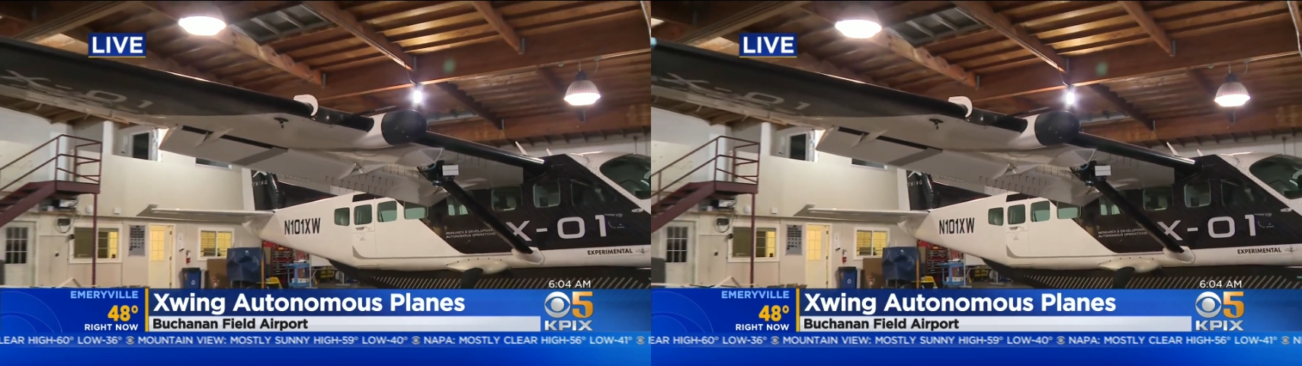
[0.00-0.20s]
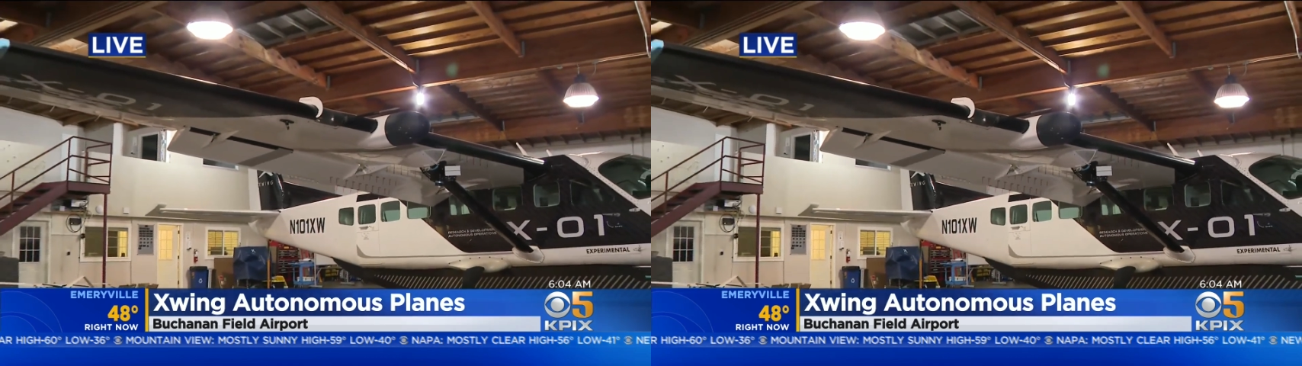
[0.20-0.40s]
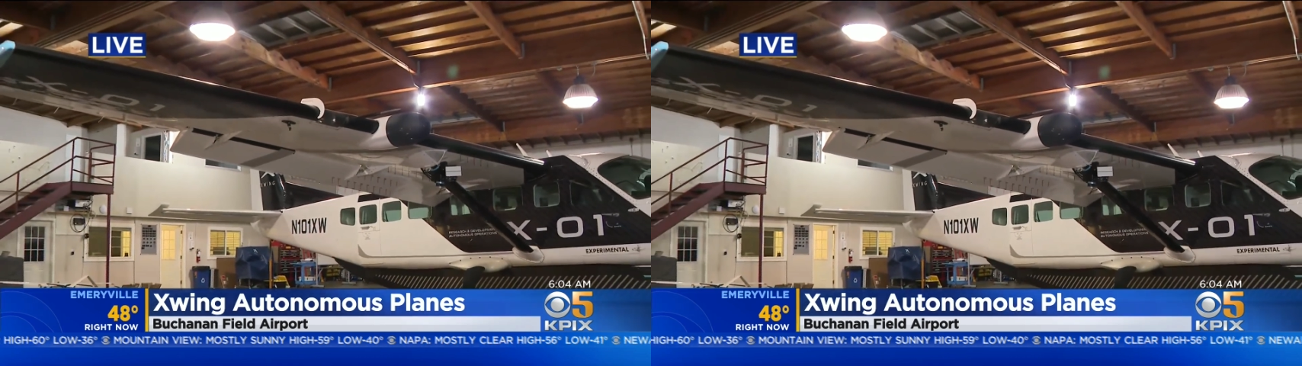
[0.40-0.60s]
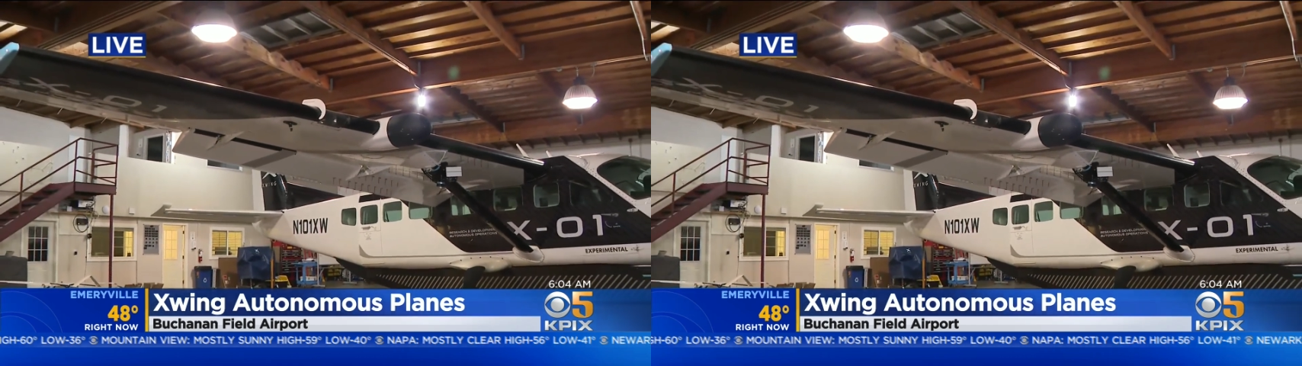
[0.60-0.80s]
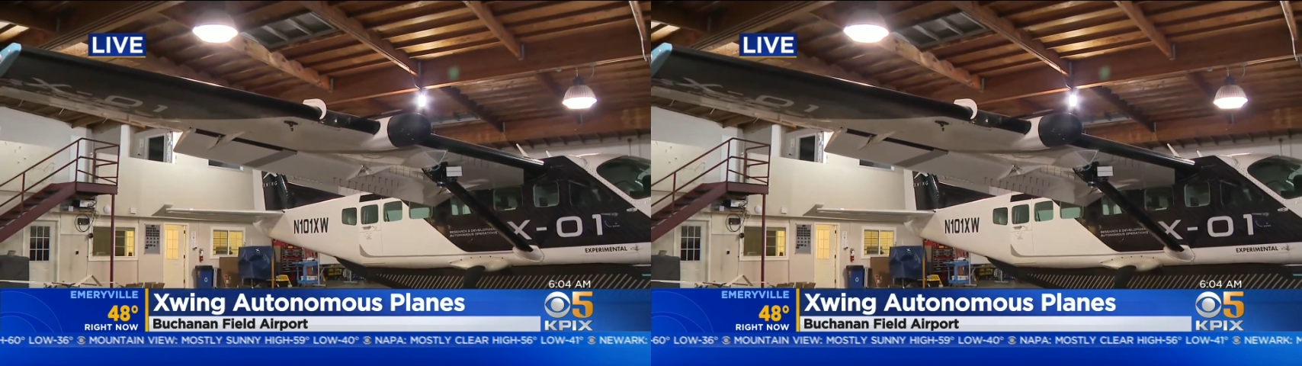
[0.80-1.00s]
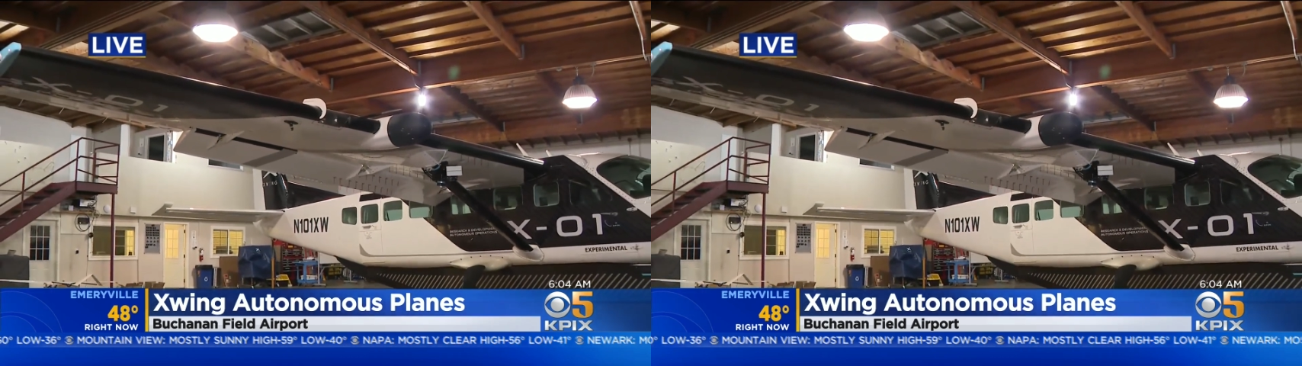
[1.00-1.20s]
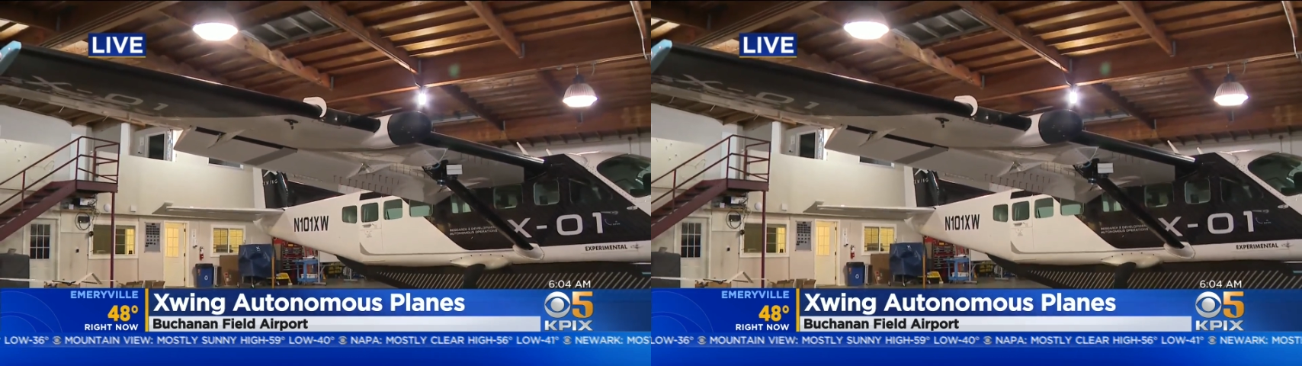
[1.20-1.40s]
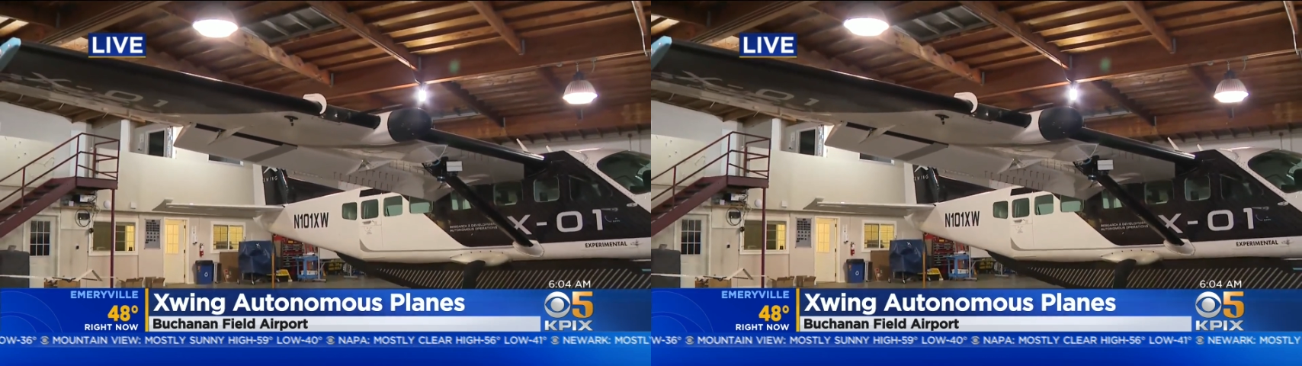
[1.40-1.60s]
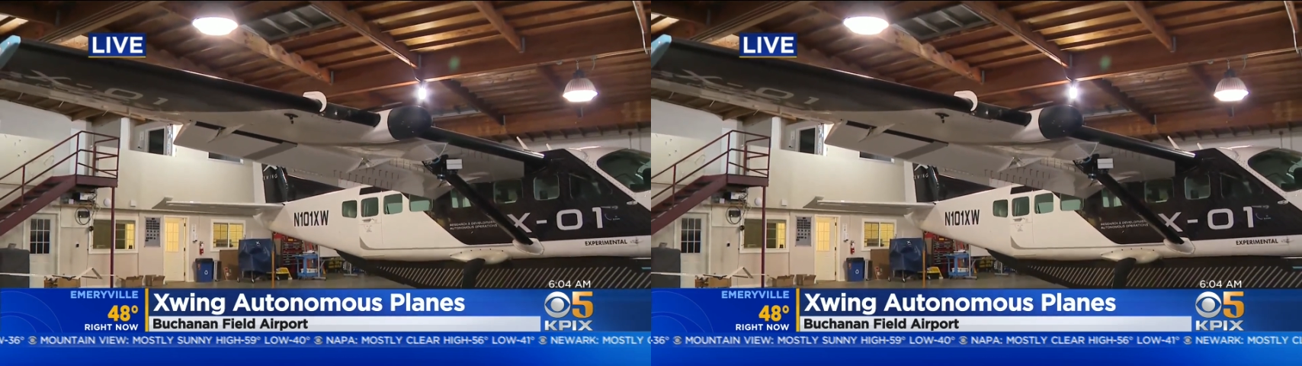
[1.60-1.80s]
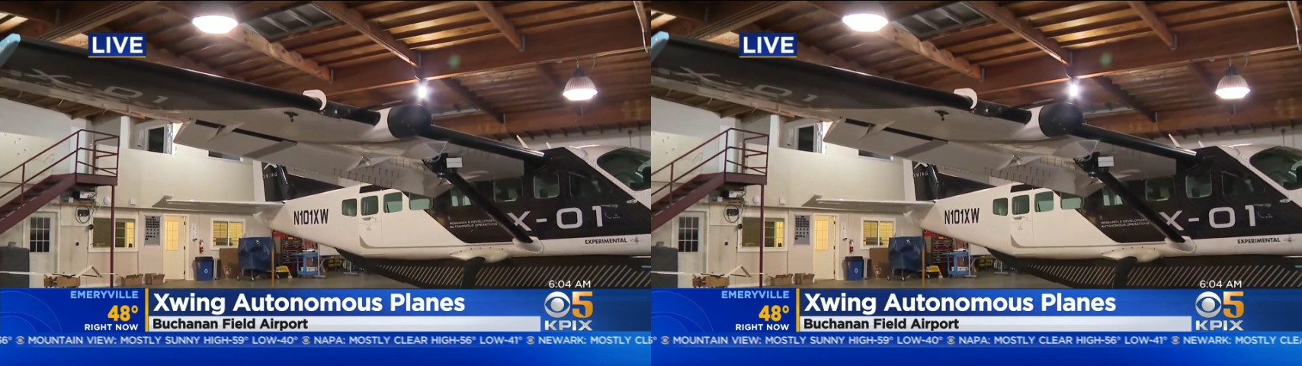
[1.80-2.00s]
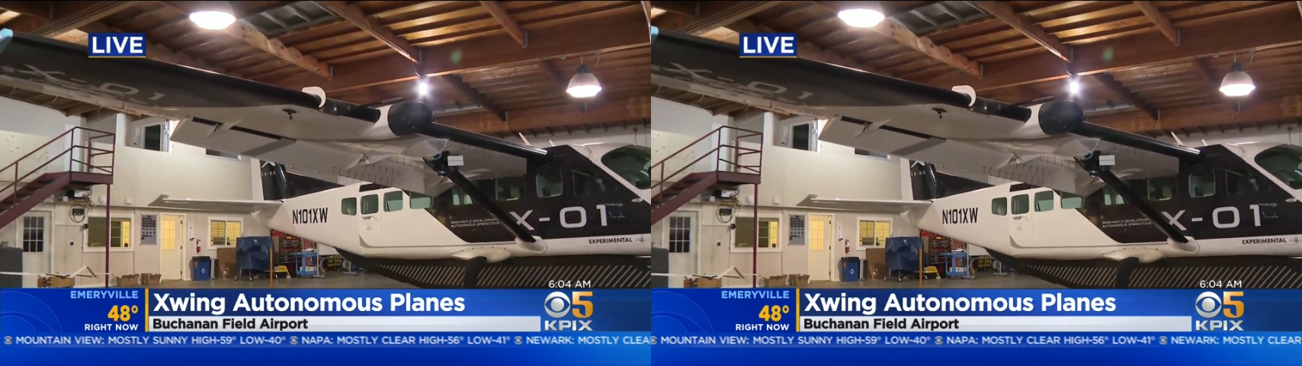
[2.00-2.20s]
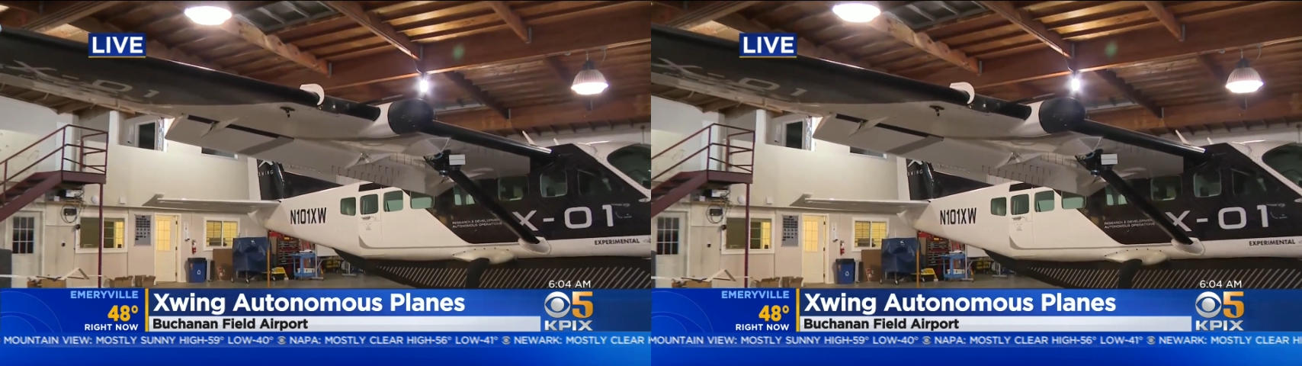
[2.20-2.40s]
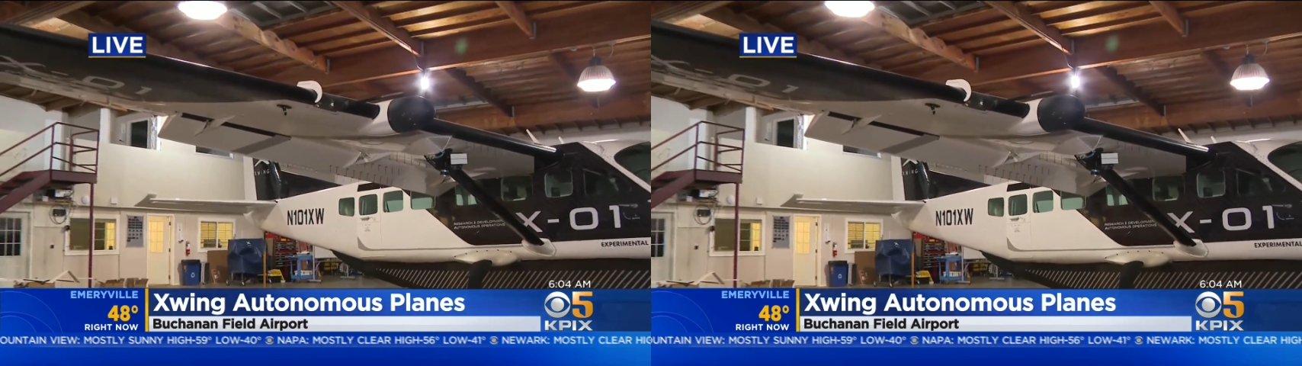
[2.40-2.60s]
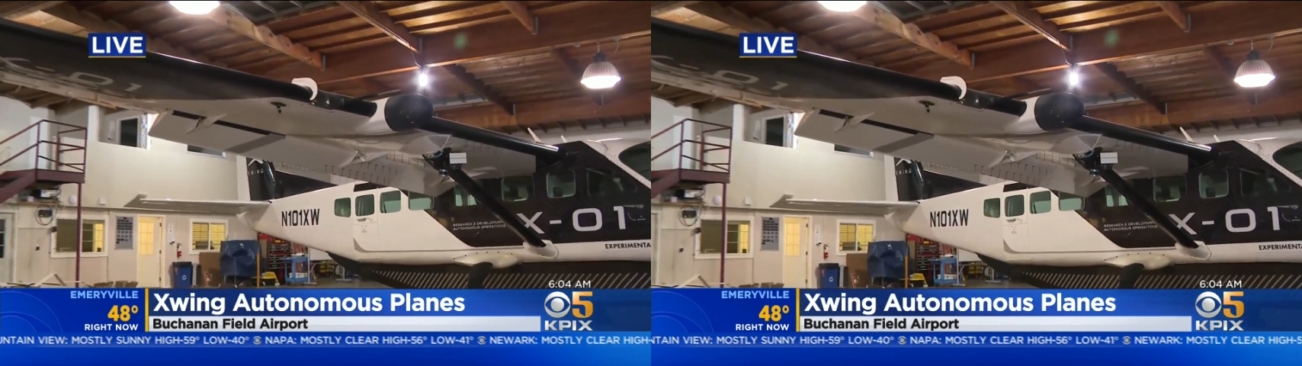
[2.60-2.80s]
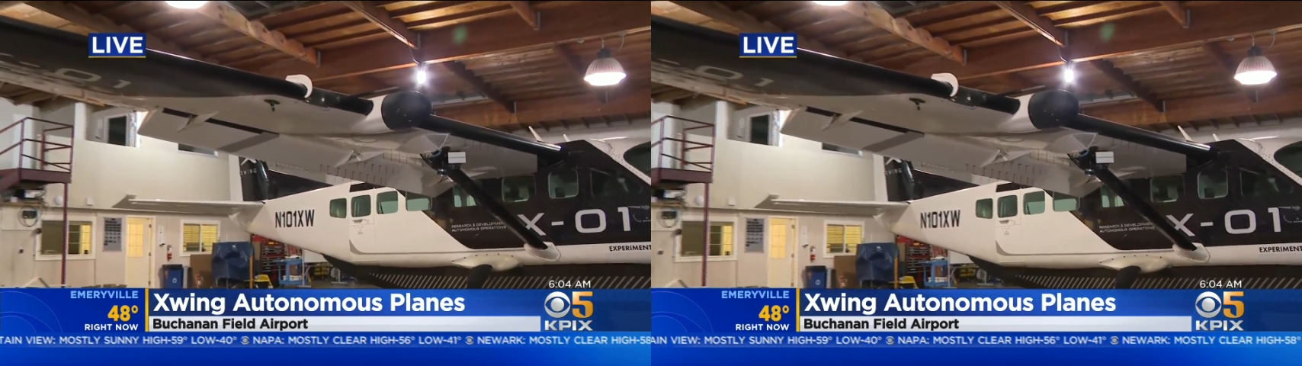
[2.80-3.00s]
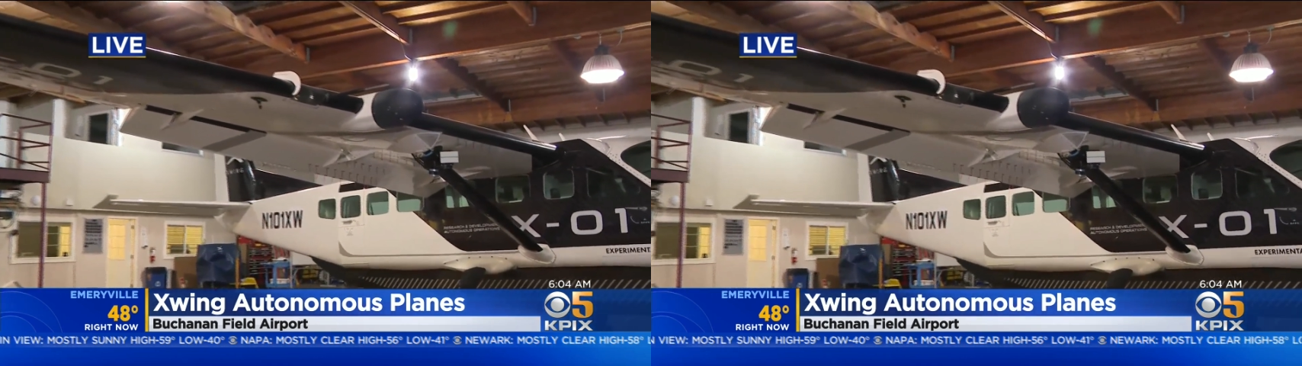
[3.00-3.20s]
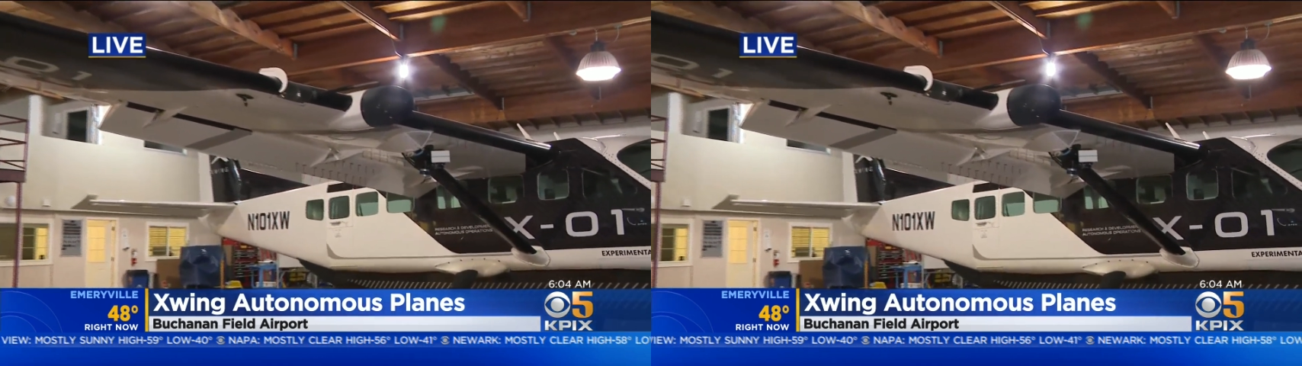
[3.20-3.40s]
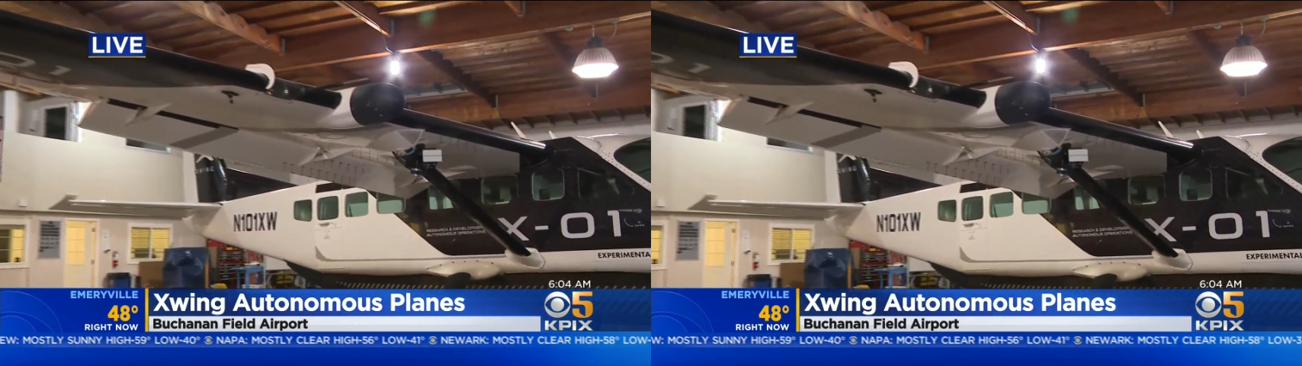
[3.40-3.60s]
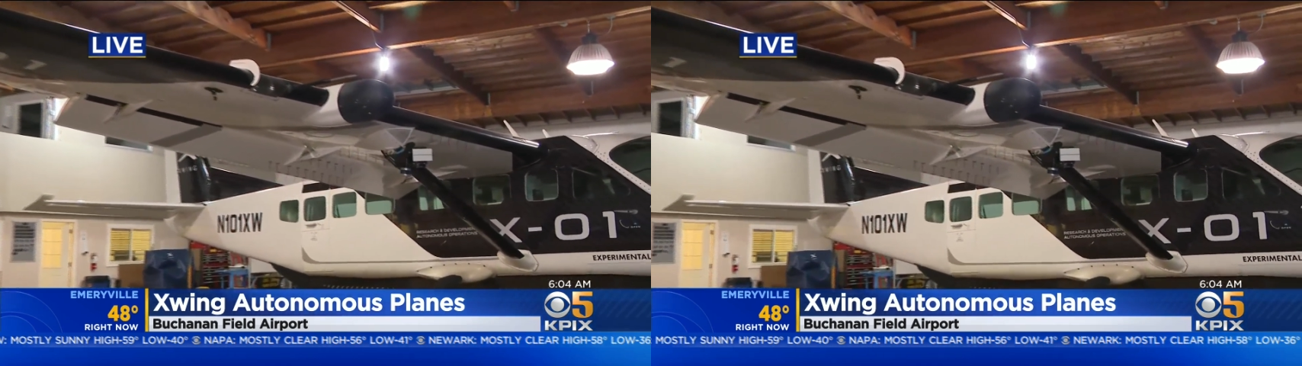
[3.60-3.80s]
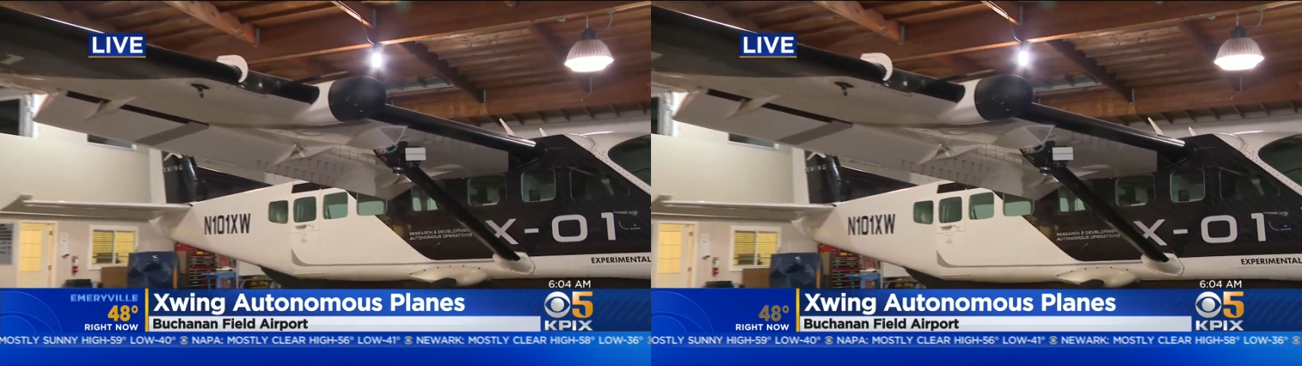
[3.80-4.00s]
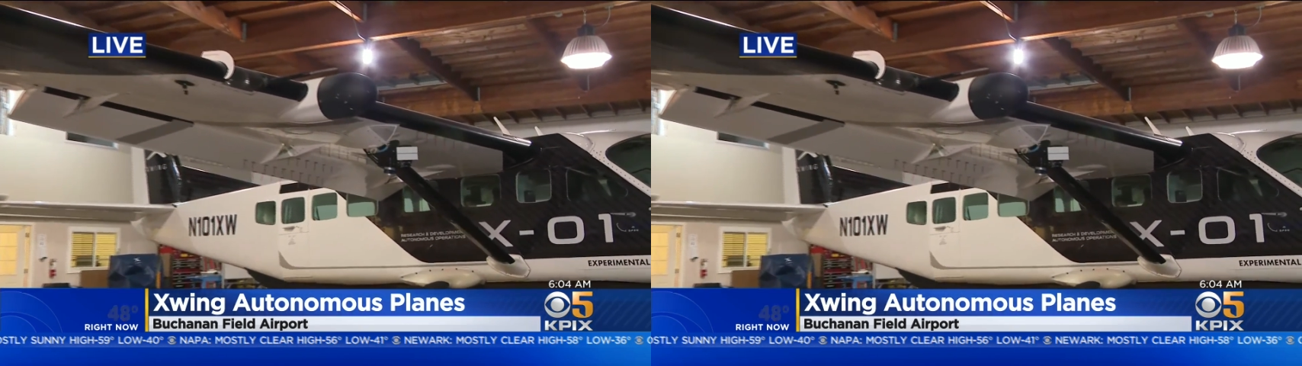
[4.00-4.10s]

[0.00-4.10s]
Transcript: [unreadable: no face in view]